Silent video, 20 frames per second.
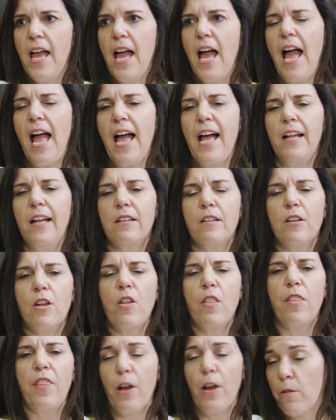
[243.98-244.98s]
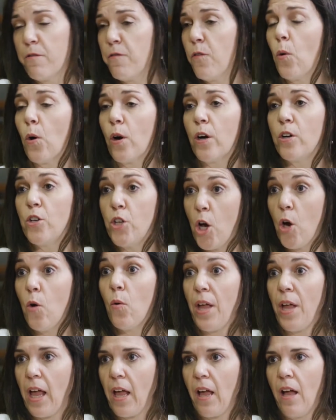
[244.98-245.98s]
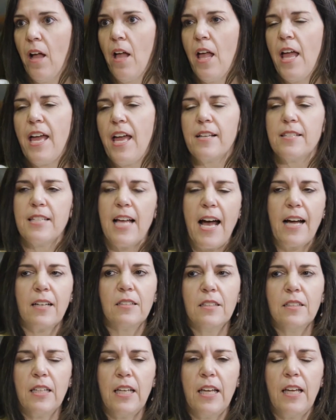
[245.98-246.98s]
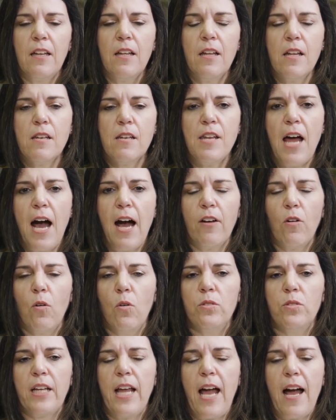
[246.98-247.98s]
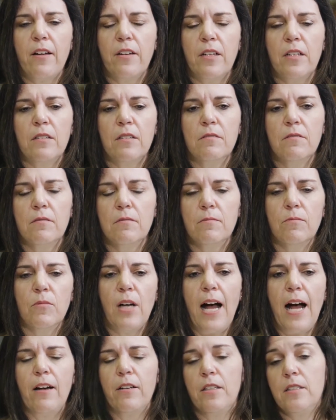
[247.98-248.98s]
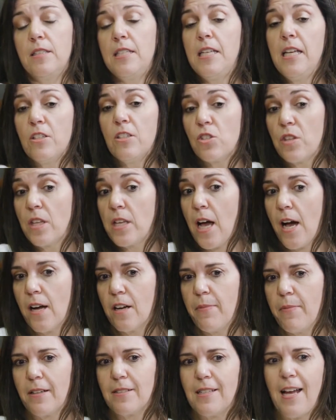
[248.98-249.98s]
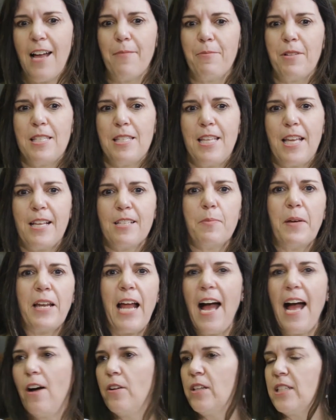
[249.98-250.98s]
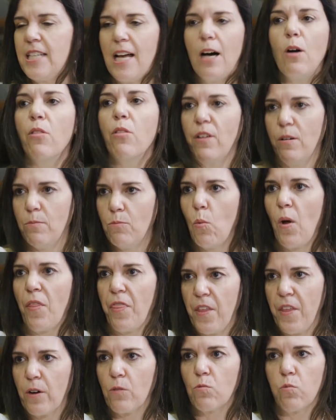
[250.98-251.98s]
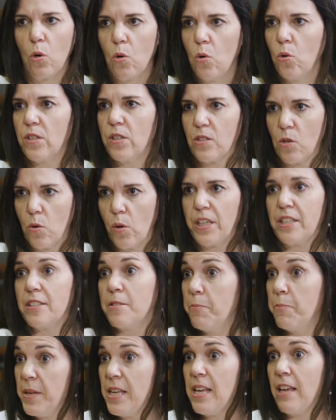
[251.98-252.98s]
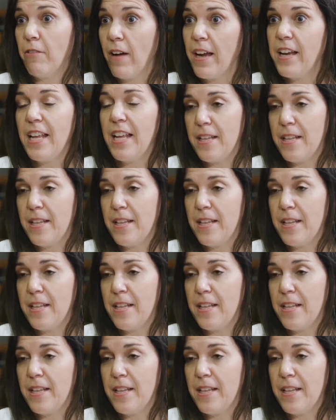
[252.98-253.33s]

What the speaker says: And therefore knowing exactly not only how to teach the young about timeless things, but how to tell them what their role is going to be, right?